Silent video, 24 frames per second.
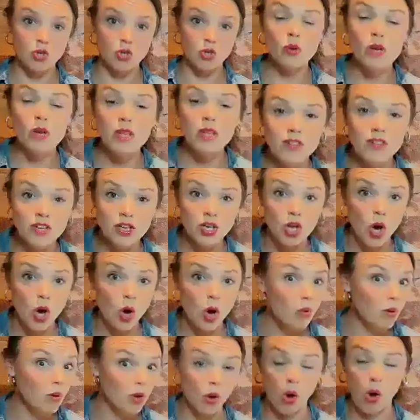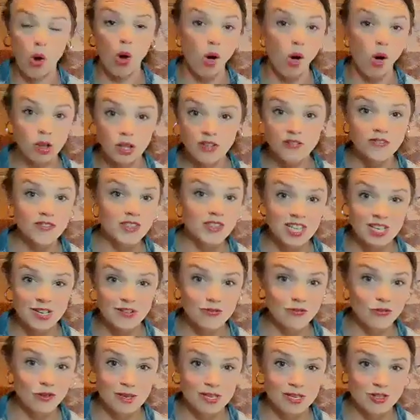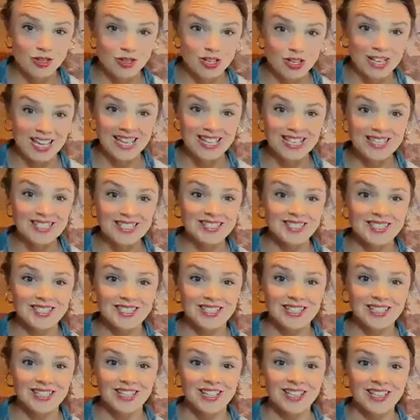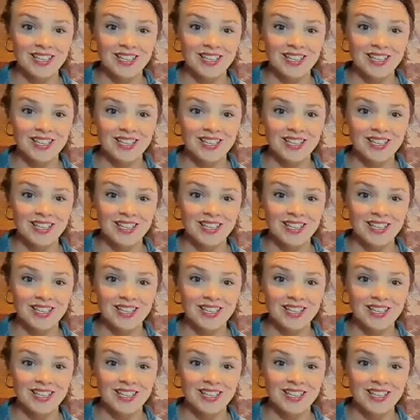Do we even know what all of the information is?